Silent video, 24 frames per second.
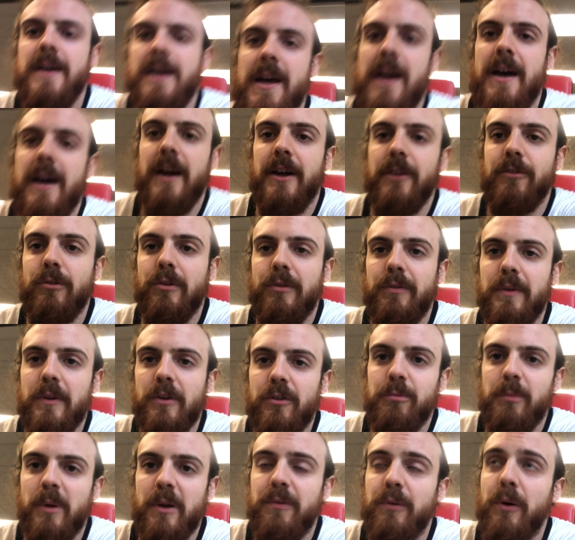I just finished
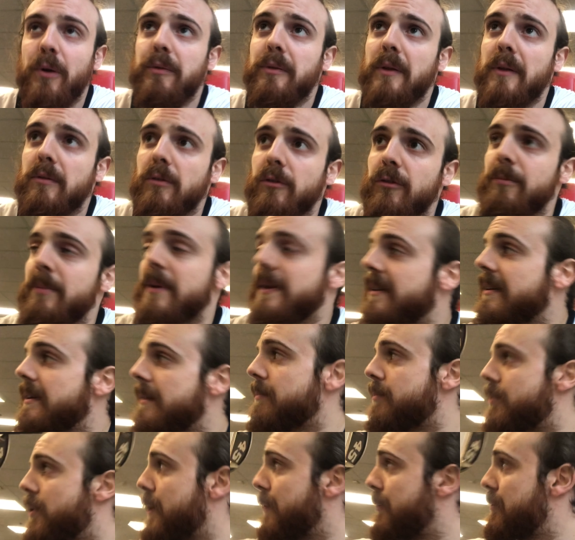my four sets of B T N
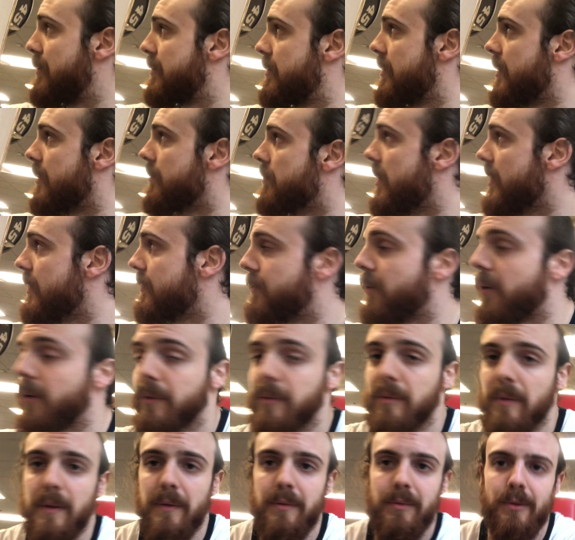press and my four
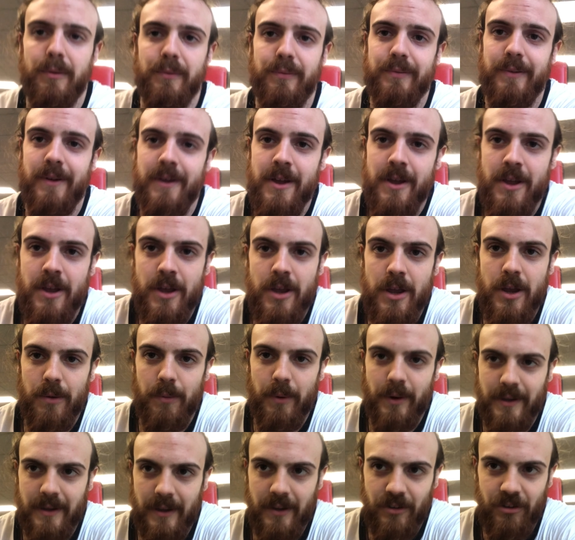sets of
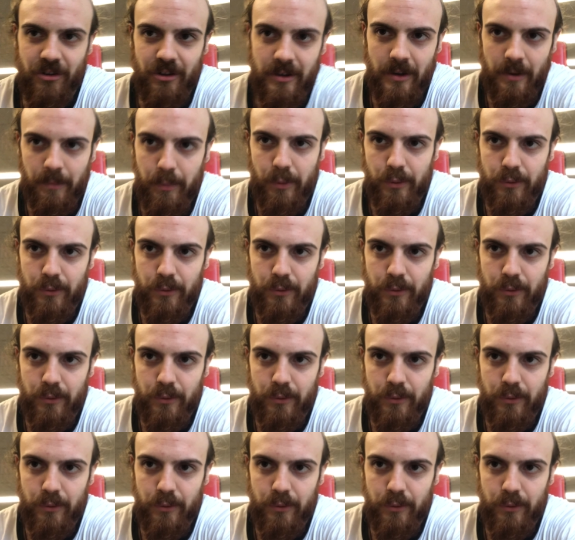weighted chin-up